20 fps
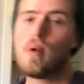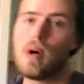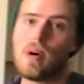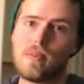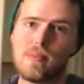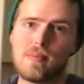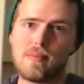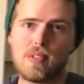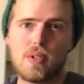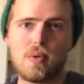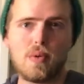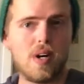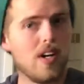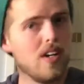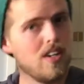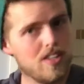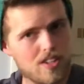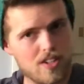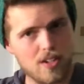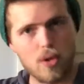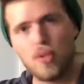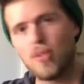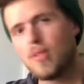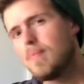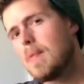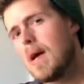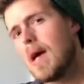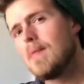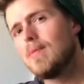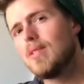Welcome to
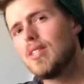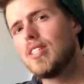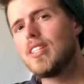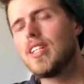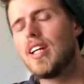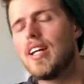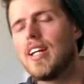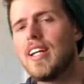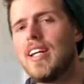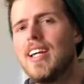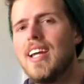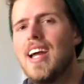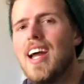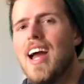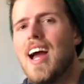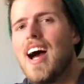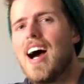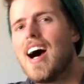Adult Bible Study.